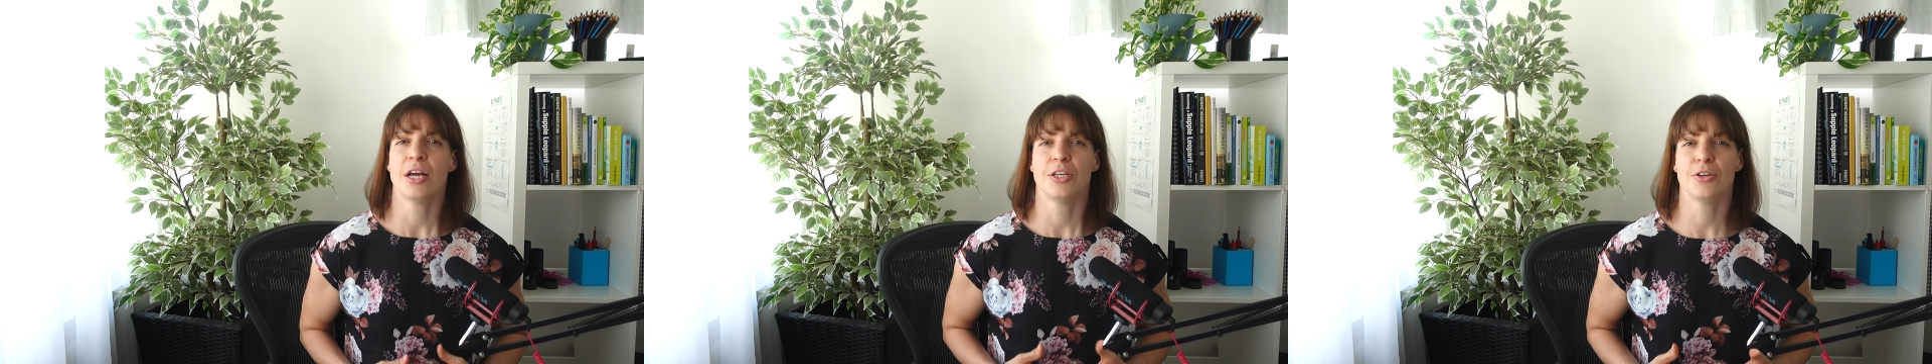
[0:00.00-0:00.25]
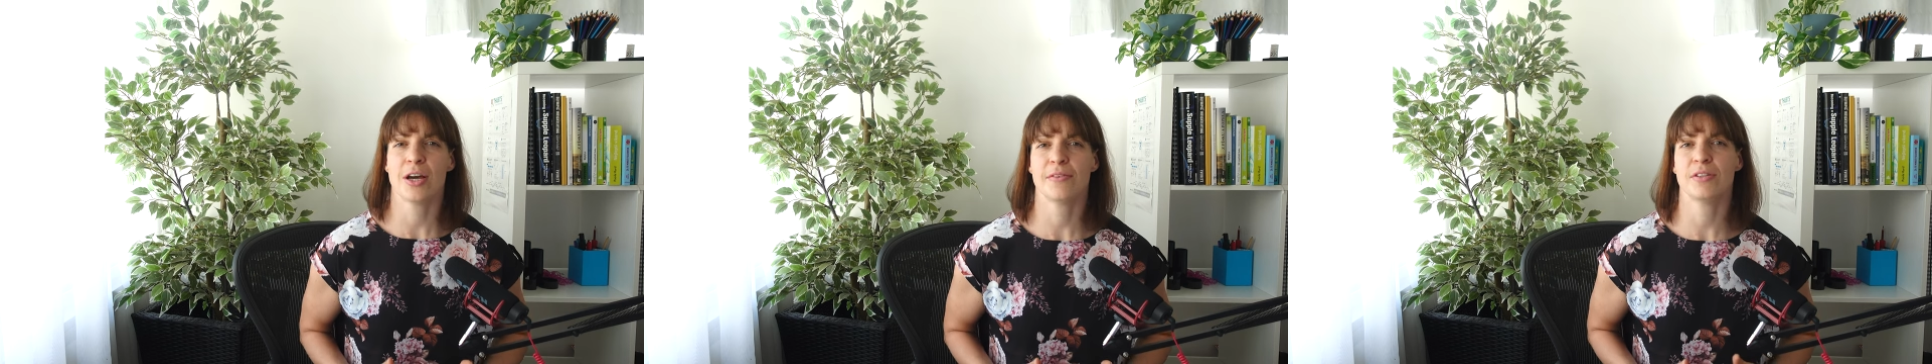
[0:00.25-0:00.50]

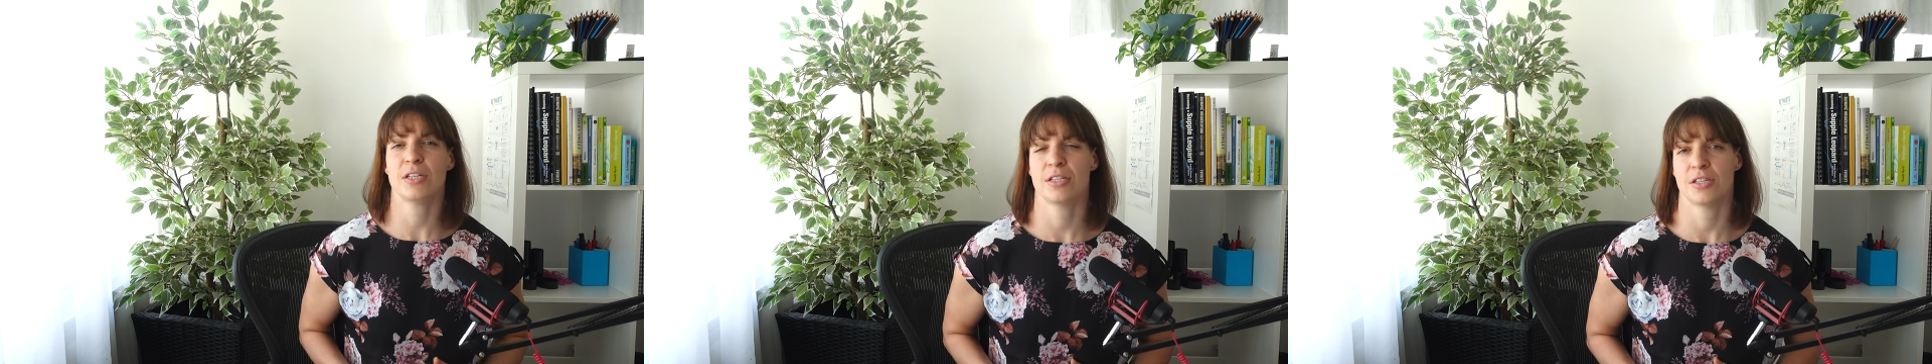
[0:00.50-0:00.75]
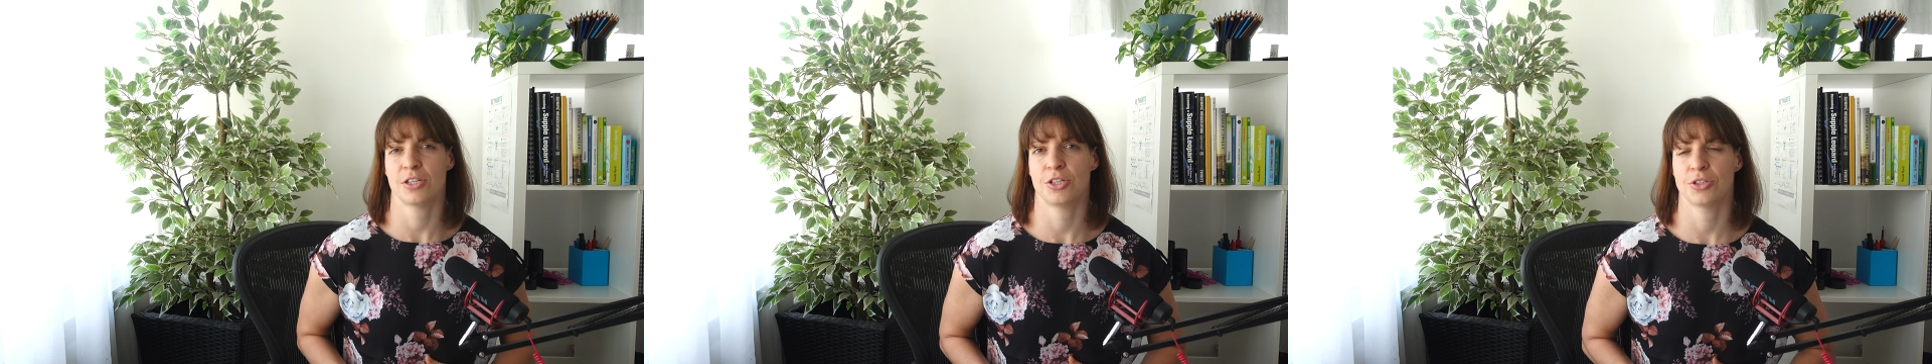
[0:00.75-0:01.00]
you have a
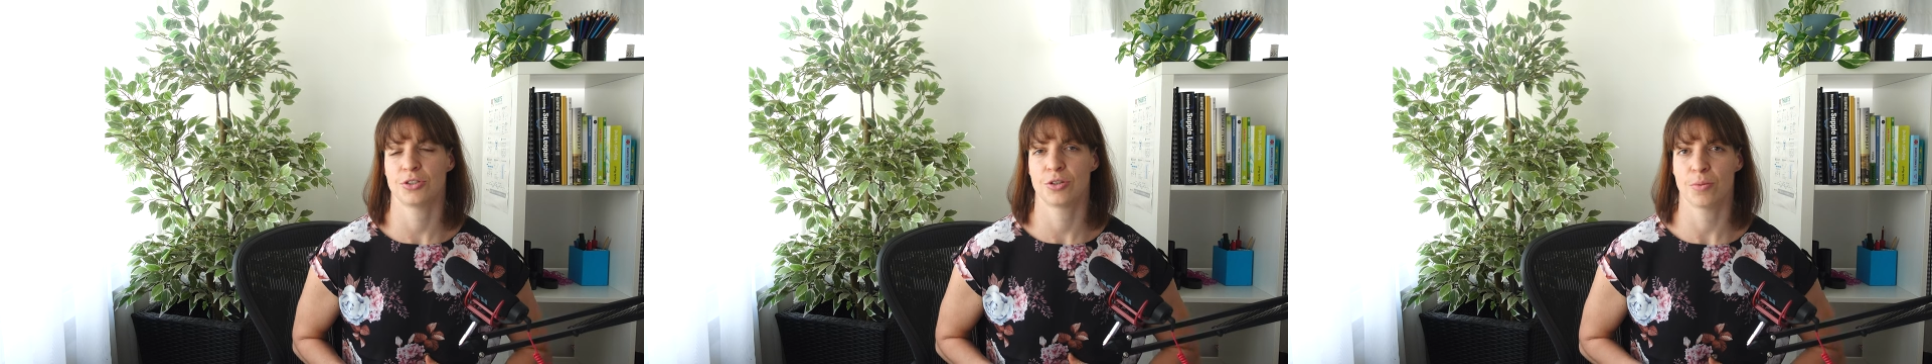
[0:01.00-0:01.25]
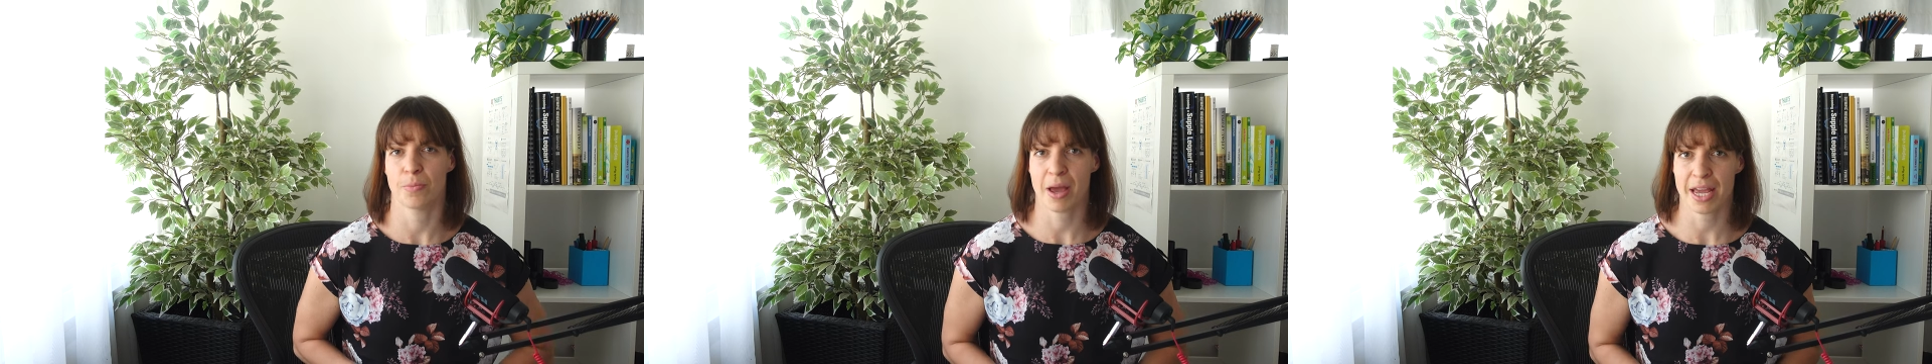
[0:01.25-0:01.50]
decision to
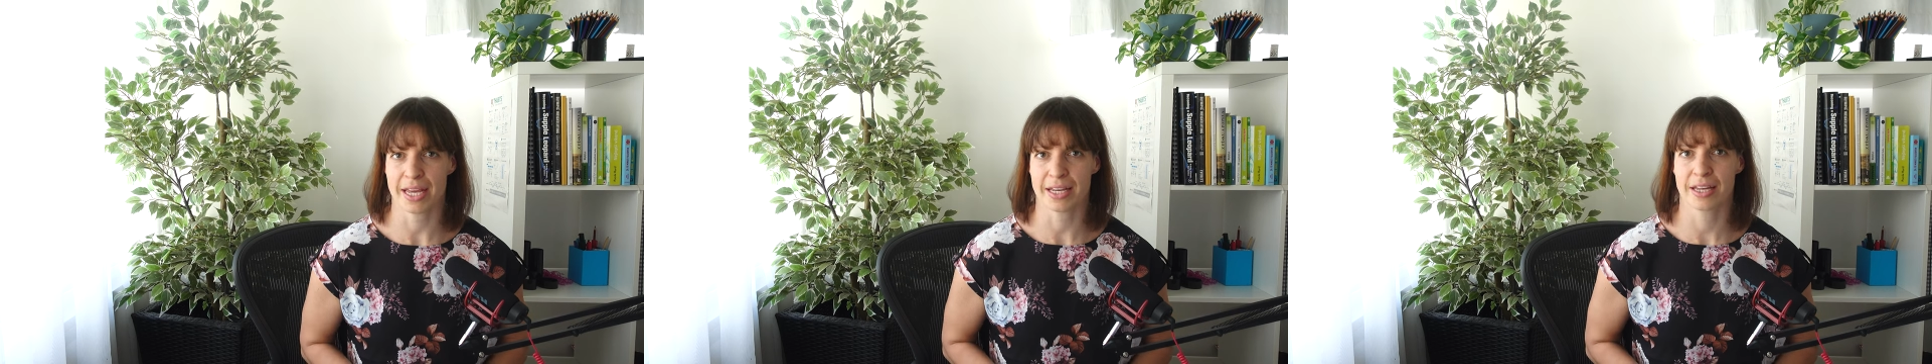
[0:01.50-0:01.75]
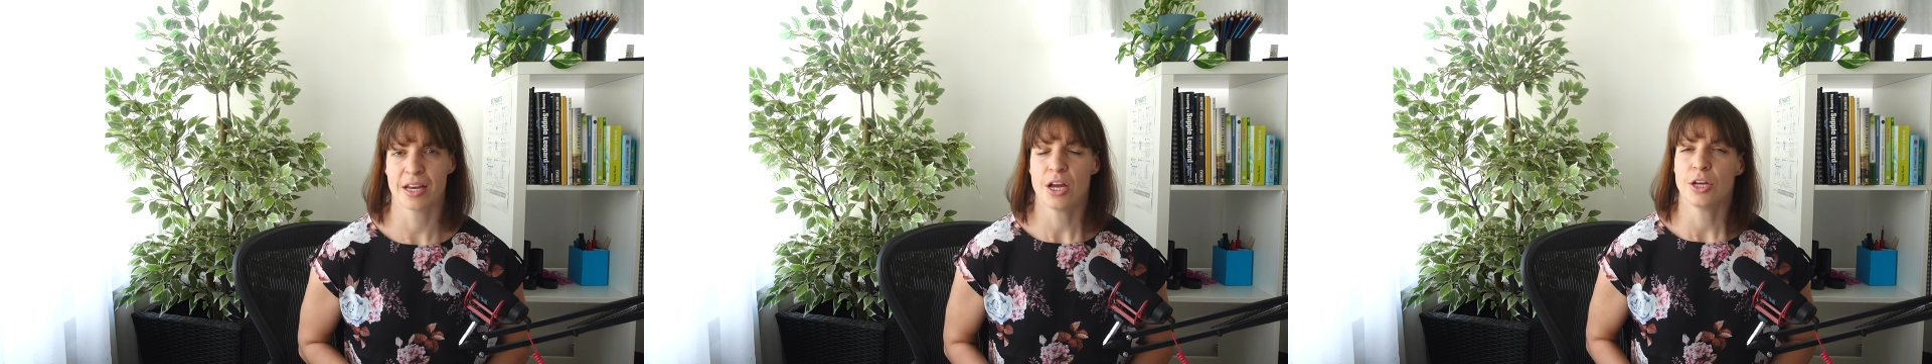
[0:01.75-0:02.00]
make.